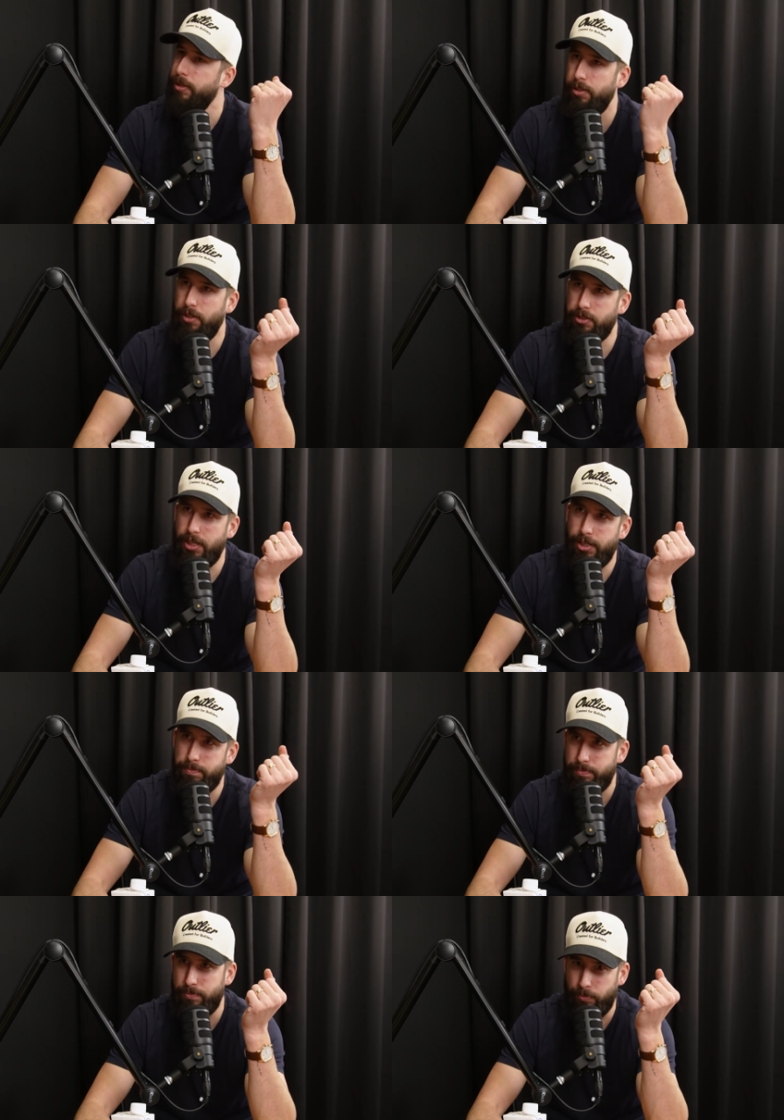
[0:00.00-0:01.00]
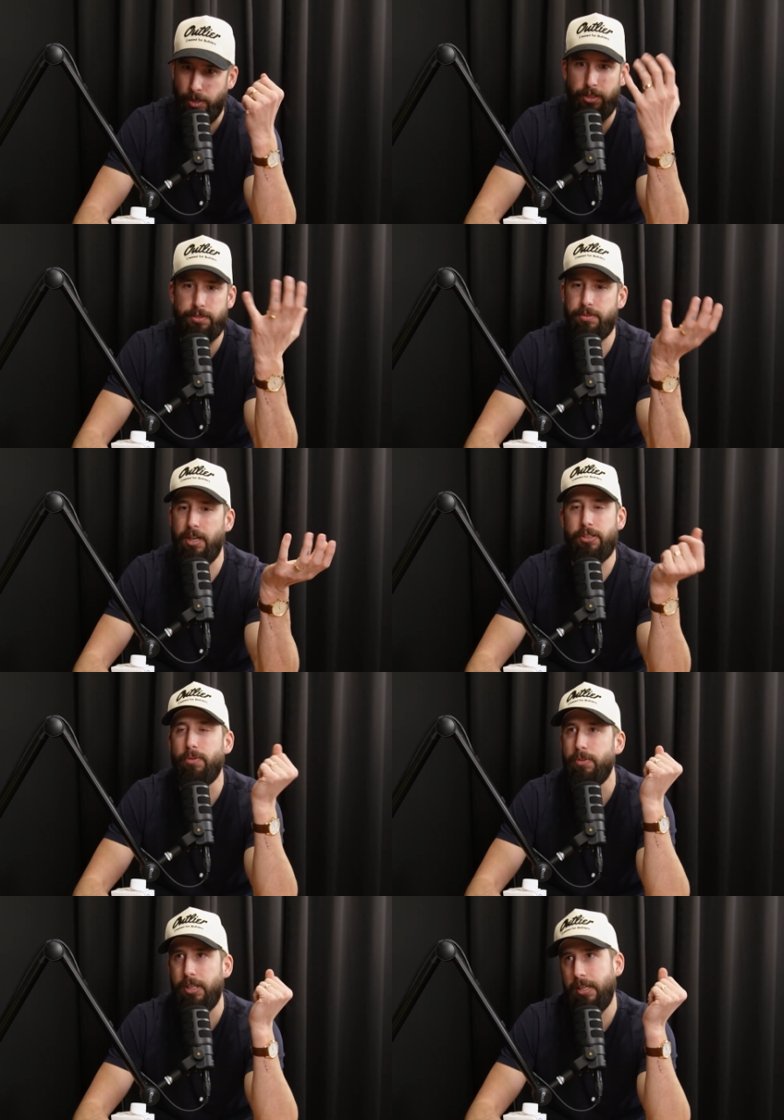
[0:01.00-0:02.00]
in a long time where I
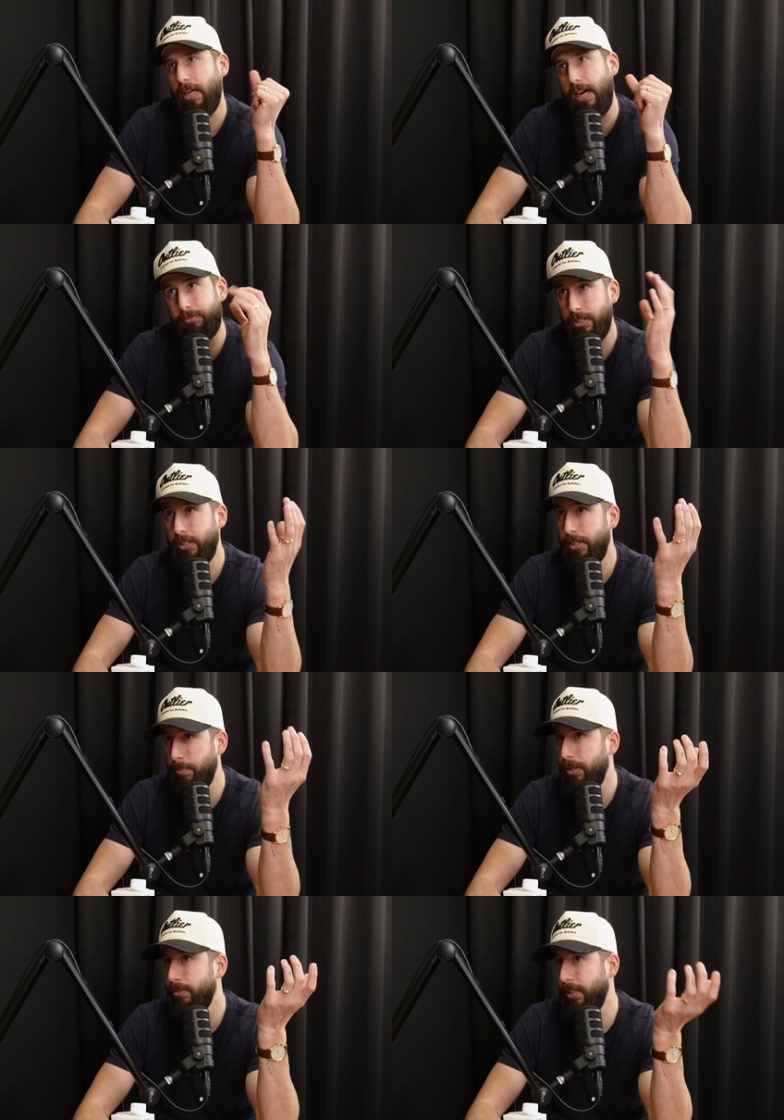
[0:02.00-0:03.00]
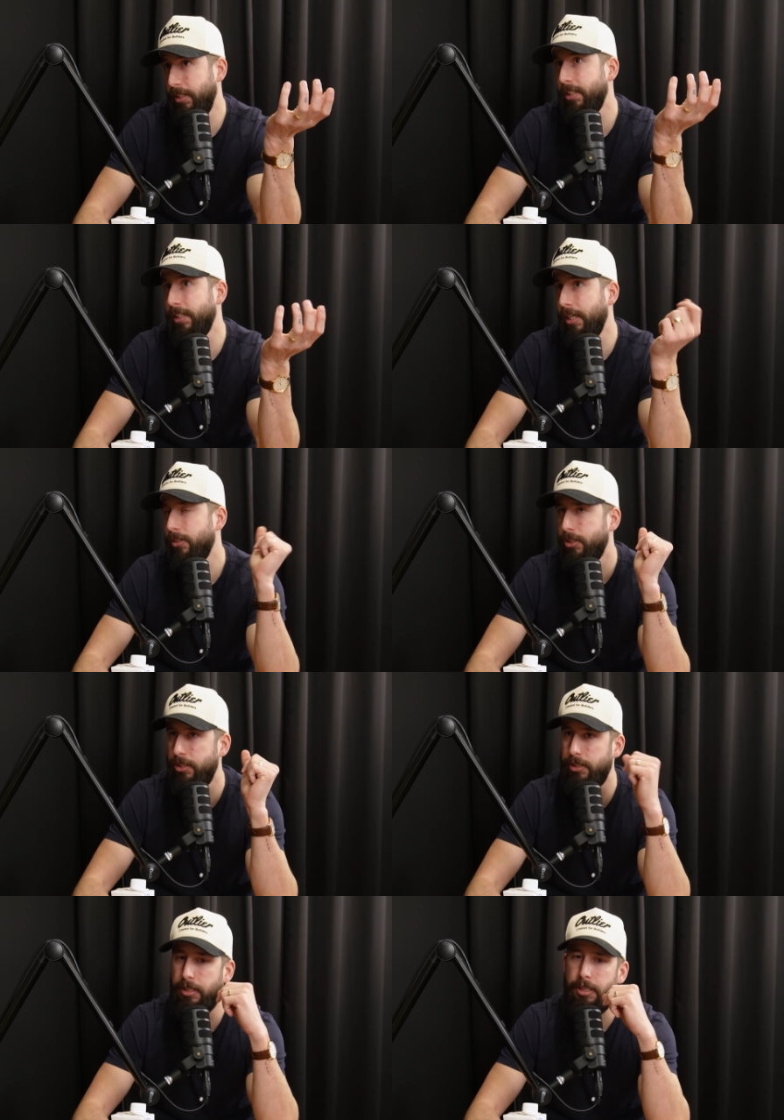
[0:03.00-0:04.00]
don't really have to think about anything else.